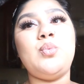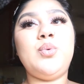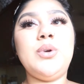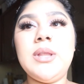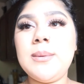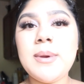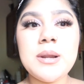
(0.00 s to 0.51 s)

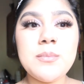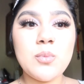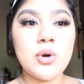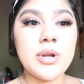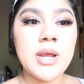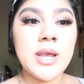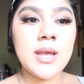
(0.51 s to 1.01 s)
really bad
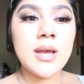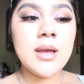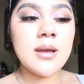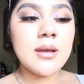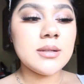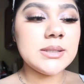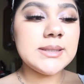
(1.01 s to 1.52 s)
morning
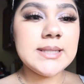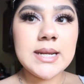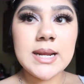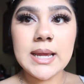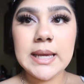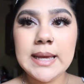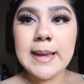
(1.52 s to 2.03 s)

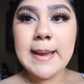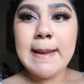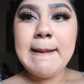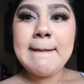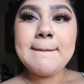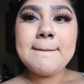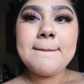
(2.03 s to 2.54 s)
today.
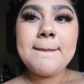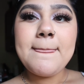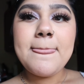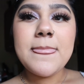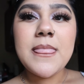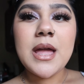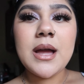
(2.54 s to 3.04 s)

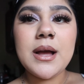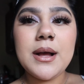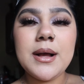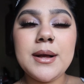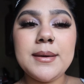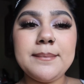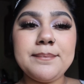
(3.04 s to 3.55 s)

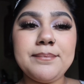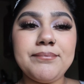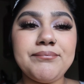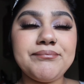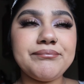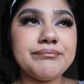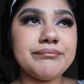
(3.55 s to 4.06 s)
Um,
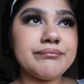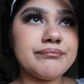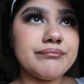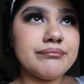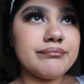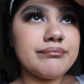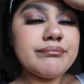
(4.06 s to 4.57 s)

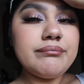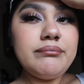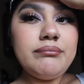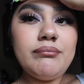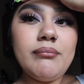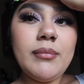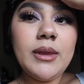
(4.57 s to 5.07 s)

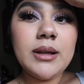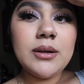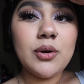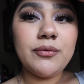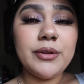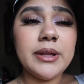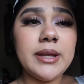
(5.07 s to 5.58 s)

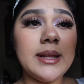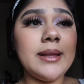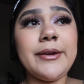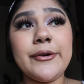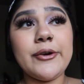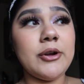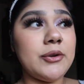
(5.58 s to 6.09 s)
hopefully
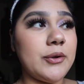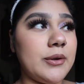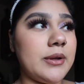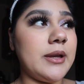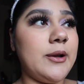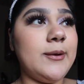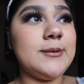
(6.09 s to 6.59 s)
later on
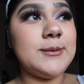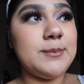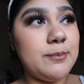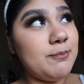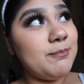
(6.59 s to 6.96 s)
it goes